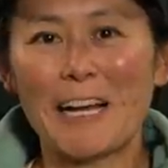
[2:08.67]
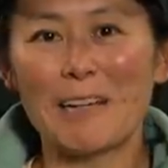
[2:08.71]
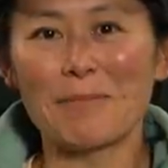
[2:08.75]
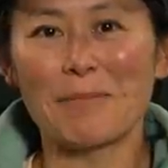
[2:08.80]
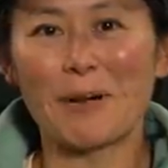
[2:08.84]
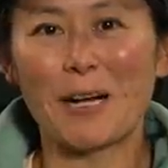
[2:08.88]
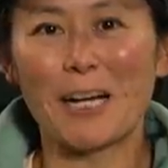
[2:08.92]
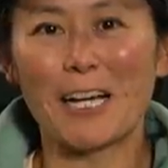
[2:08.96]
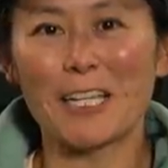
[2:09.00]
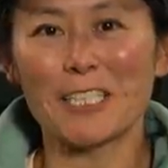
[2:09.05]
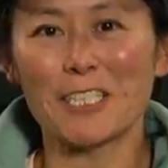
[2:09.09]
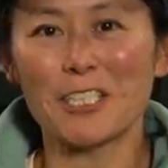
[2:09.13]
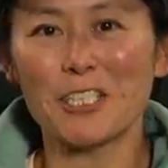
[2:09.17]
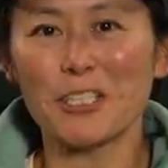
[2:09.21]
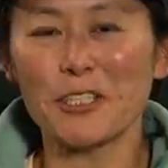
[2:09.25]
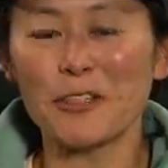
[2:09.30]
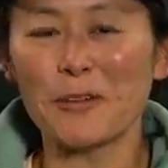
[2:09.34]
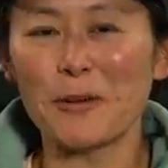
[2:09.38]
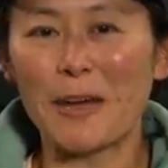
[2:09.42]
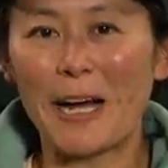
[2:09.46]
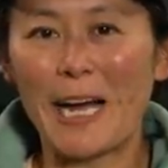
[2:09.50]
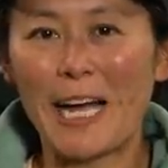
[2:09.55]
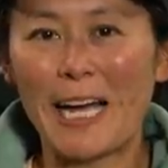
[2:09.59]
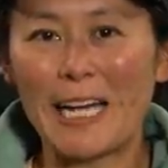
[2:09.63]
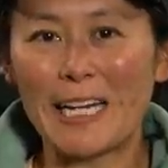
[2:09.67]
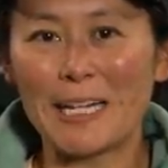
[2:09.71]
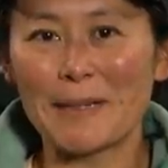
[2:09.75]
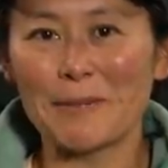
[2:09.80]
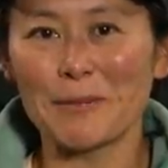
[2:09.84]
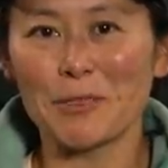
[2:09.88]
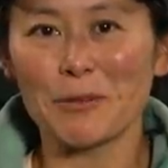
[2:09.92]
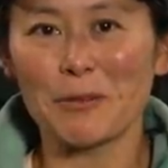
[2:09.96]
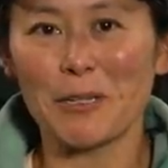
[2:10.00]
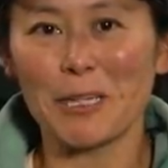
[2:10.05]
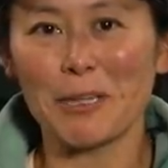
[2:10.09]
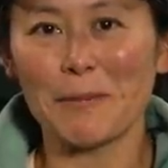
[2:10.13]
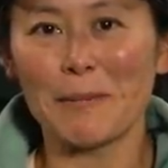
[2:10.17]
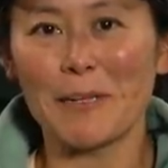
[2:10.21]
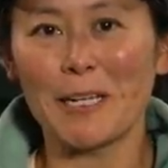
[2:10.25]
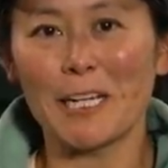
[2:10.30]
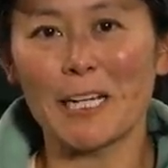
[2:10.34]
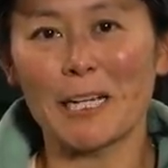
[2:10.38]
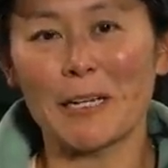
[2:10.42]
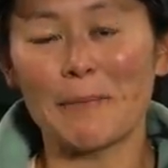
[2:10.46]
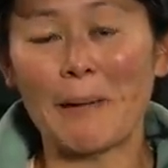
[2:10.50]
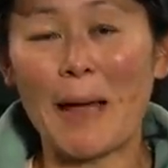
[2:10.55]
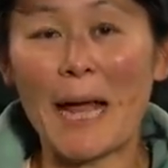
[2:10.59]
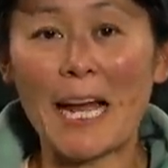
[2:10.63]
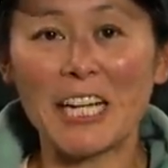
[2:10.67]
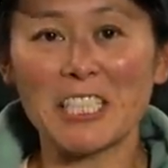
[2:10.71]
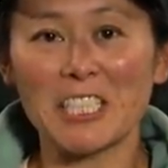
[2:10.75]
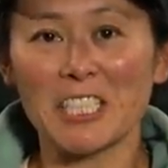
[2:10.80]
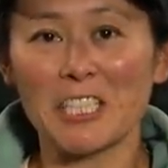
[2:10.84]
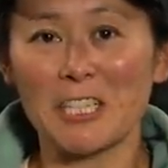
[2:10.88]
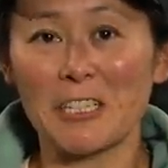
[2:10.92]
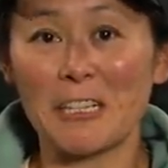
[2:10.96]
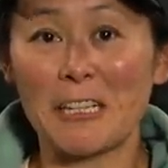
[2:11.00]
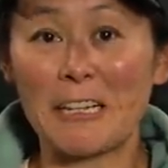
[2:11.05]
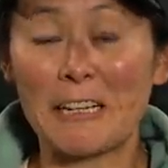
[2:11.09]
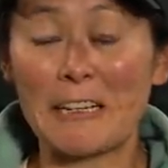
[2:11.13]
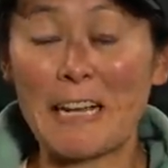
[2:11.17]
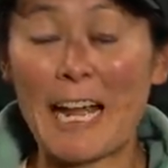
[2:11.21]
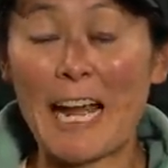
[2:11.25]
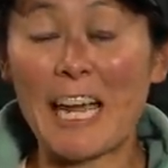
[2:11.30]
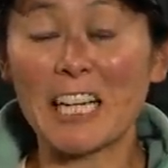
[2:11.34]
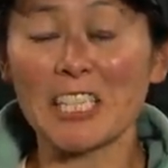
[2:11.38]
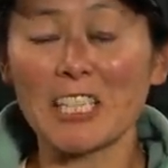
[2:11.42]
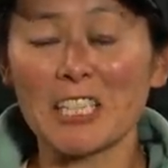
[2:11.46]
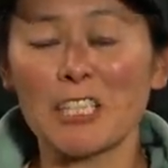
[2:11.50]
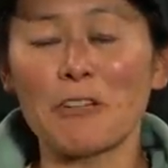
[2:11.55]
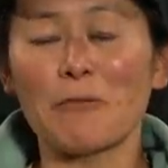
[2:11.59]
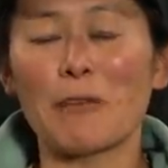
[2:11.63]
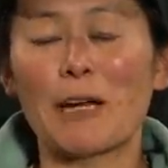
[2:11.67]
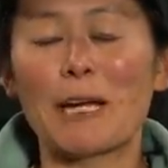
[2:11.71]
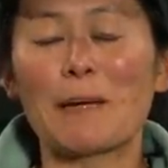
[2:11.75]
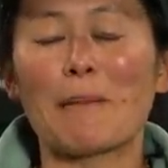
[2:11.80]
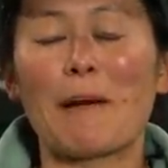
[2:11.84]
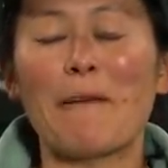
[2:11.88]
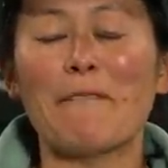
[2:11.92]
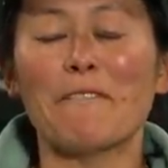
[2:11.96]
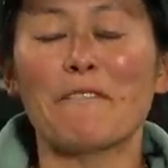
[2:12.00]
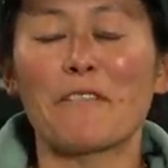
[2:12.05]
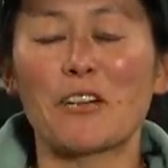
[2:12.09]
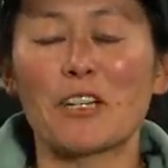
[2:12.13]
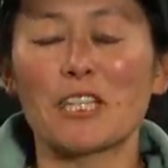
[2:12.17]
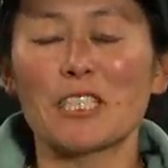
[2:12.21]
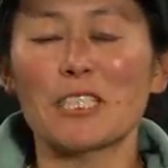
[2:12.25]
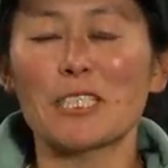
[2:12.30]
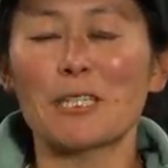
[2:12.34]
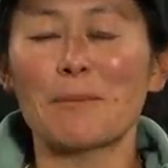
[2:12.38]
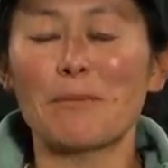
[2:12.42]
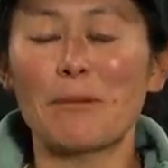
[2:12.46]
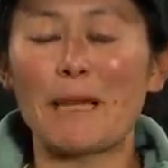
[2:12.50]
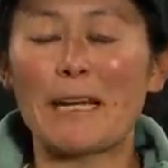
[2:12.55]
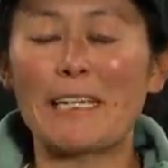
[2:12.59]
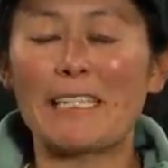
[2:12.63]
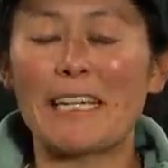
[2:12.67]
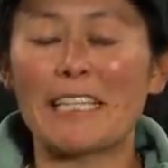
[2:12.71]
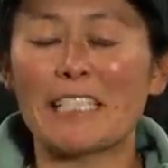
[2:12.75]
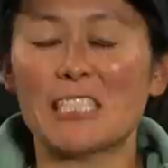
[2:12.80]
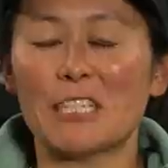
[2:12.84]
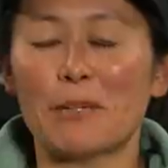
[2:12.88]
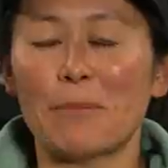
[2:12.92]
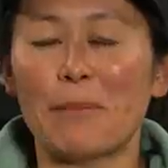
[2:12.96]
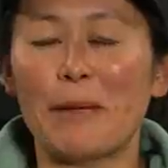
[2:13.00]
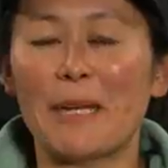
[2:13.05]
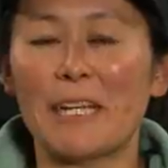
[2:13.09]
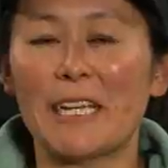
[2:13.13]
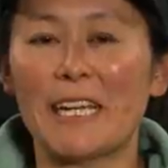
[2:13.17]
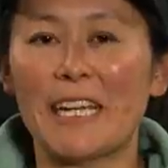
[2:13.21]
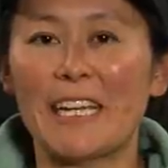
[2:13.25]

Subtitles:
I brought two items with me and I'm actually wearing my first playtester pick.